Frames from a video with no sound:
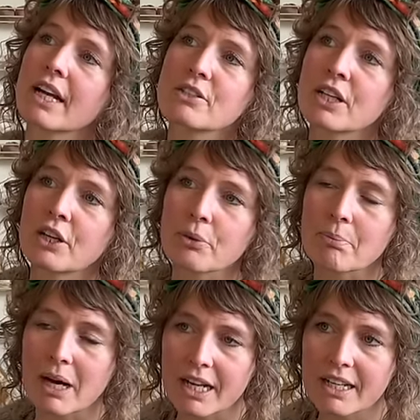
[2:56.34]
actually not
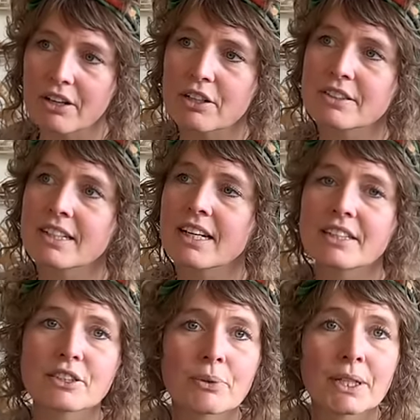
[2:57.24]
my Arctic
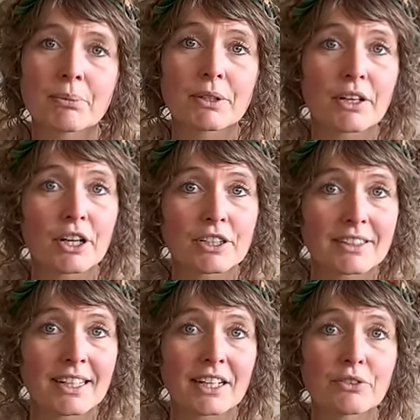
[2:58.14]
light sweater, but the
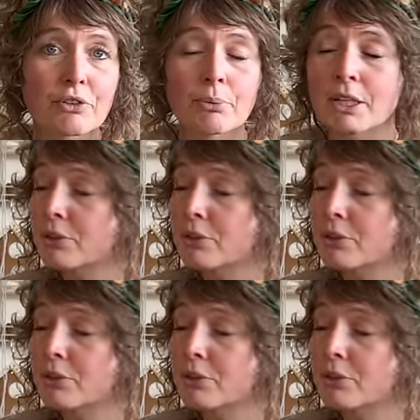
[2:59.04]
Arctic light for my